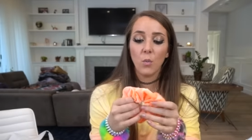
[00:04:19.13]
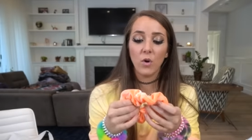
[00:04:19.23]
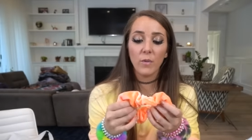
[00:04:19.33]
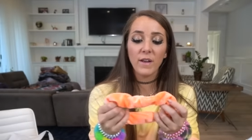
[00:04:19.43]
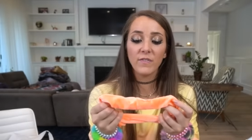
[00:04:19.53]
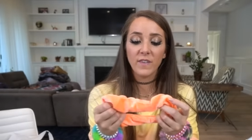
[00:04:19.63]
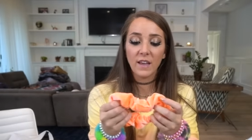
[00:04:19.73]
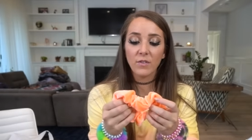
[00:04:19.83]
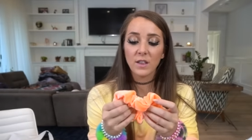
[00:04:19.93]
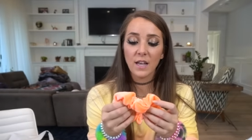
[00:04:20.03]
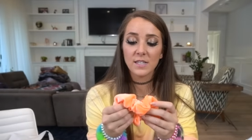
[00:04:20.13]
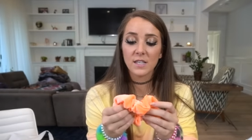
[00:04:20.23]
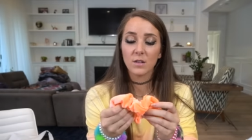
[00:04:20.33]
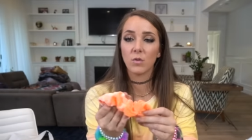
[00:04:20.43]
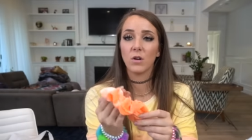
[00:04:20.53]
One of my favorite
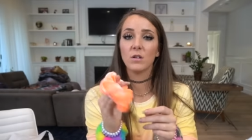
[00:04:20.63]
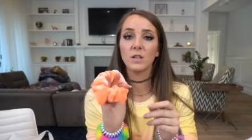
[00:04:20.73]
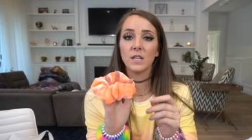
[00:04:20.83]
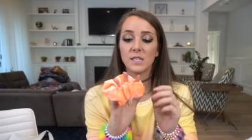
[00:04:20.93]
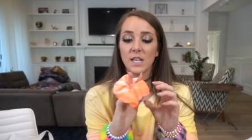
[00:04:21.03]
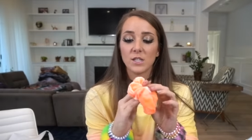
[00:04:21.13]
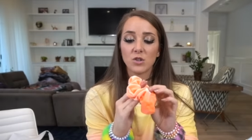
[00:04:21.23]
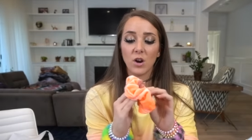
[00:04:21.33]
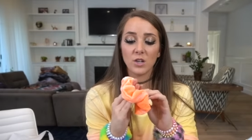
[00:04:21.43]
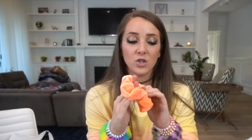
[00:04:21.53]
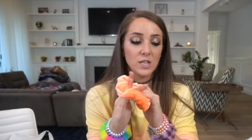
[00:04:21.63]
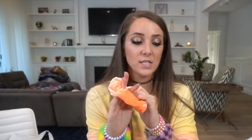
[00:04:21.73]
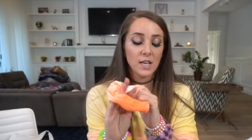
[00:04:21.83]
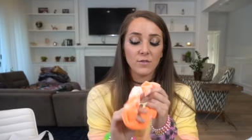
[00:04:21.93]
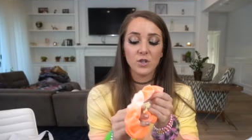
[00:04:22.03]
things in the world is that
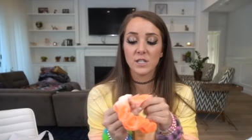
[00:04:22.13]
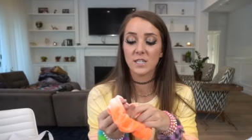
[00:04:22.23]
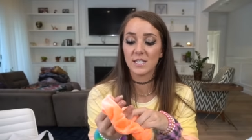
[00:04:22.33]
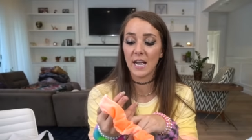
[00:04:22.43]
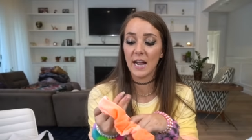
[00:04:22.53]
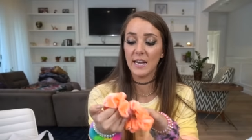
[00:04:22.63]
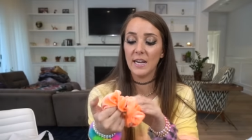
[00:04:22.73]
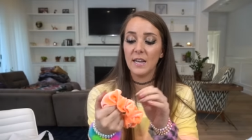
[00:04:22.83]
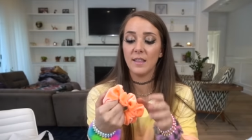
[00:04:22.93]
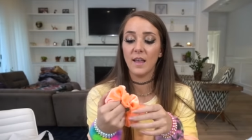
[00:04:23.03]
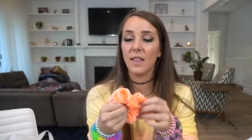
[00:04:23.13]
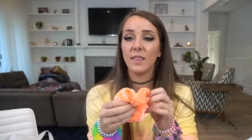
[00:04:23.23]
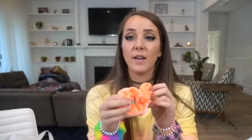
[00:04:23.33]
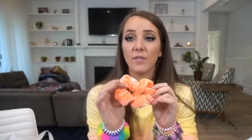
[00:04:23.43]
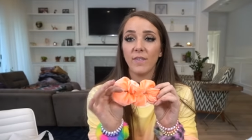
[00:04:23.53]
scrunchies have just decided
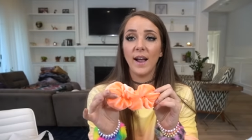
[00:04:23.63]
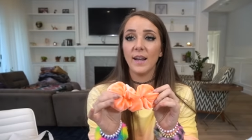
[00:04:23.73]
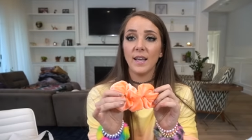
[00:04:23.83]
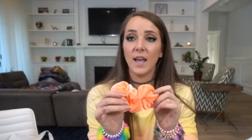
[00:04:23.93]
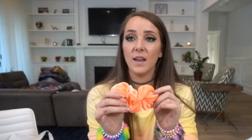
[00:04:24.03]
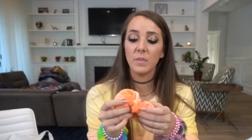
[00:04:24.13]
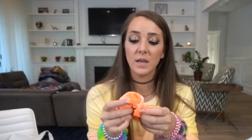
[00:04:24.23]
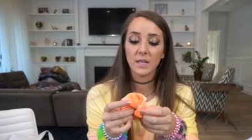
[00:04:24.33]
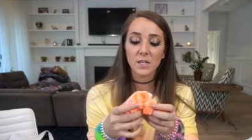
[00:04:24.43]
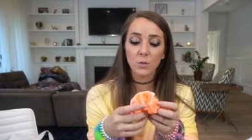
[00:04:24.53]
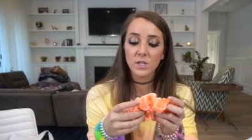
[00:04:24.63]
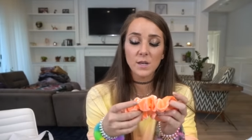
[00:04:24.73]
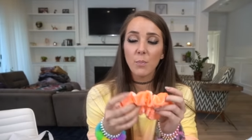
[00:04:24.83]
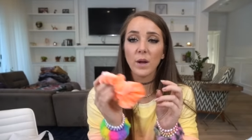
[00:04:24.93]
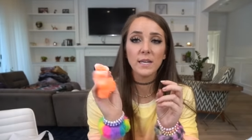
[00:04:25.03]
that they're fine again. Because there was
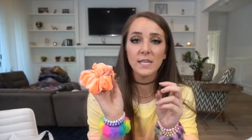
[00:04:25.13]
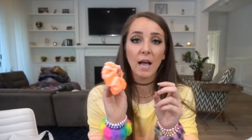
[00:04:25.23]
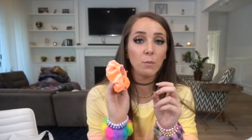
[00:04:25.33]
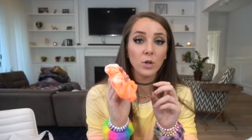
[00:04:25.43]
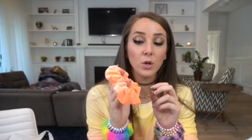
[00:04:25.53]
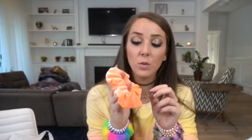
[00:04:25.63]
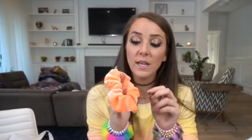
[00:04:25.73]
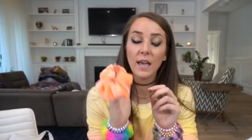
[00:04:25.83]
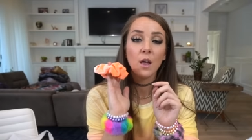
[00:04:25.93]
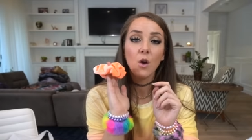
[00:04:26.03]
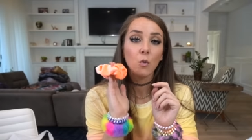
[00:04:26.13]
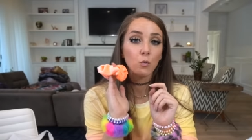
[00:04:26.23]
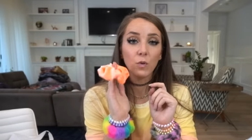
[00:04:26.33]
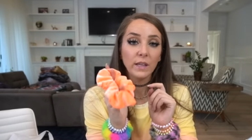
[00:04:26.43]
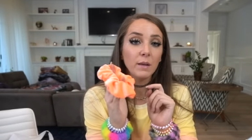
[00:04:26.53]
a point in time when you would get
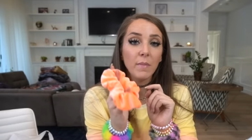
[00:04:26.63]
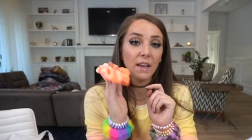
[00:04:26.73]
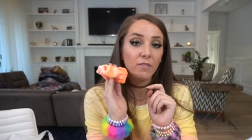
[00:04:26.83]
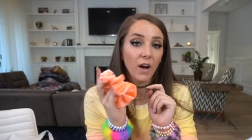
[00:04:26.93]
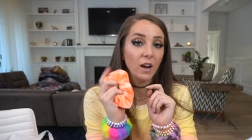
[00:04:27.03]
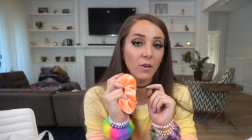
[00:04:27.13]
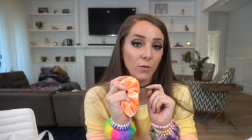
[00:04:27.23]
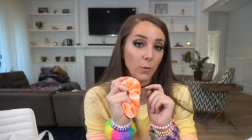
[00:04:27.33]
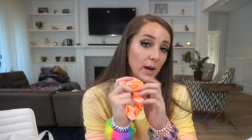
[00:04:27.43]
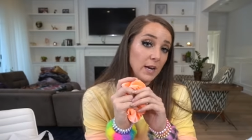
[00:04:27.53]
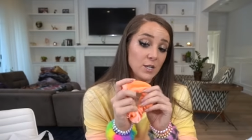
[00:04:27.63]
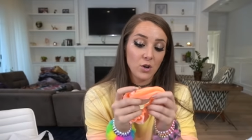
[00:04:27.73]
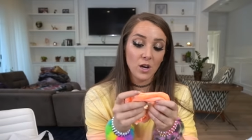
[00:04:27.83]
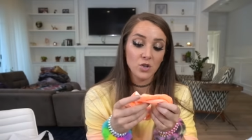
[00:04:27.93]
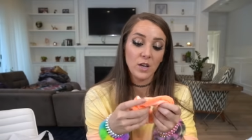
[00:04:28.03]
really made fun of for wearing a
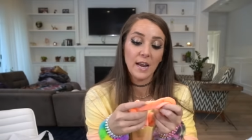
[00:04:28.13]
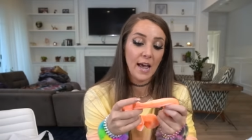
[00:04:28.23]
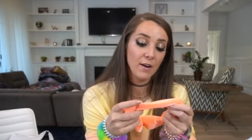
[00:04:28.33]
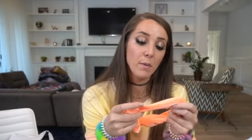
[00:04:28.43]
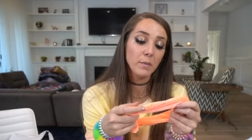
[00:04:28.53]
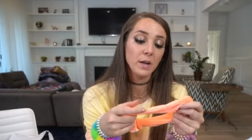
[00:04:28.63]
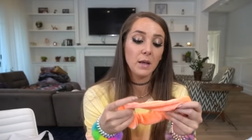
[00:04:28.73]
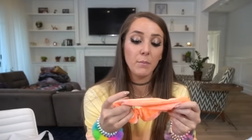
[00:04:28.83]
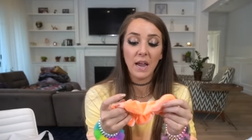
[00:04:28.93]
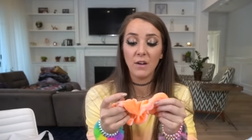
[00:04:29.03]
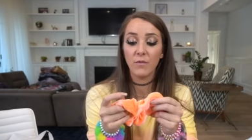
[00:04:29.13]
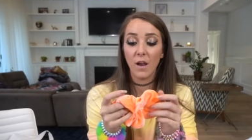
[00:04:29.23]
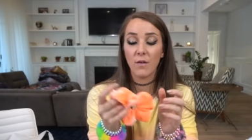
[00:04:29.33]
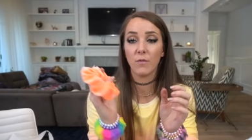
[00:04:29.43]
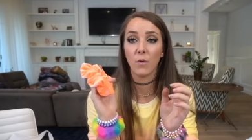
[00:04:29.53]
scrunchie. And I remember getting made
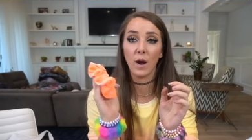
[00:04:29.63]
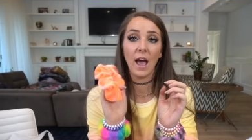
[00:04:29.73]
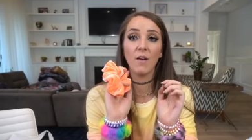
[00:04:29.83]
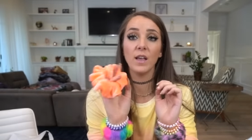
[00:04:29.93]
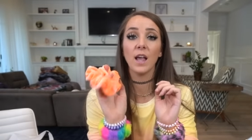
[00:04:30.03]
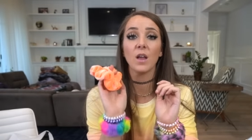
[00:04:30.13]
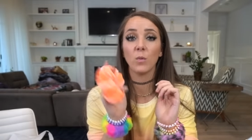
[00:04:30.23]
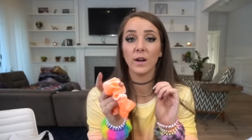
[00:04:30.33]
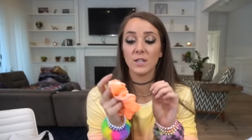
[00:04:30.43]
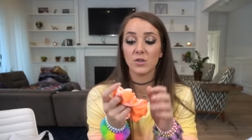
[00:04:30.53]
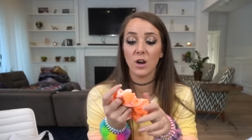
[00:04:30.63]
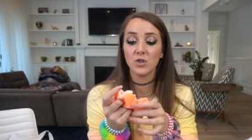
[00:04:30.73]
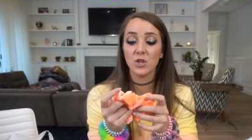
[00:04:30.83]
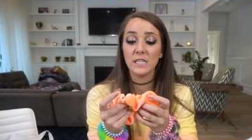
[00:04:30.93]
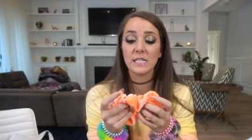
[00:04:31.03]
fun of for having and wearing
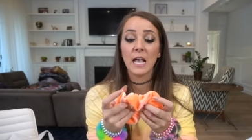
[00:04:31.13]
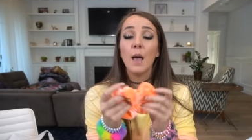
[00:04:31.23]
scrunchies.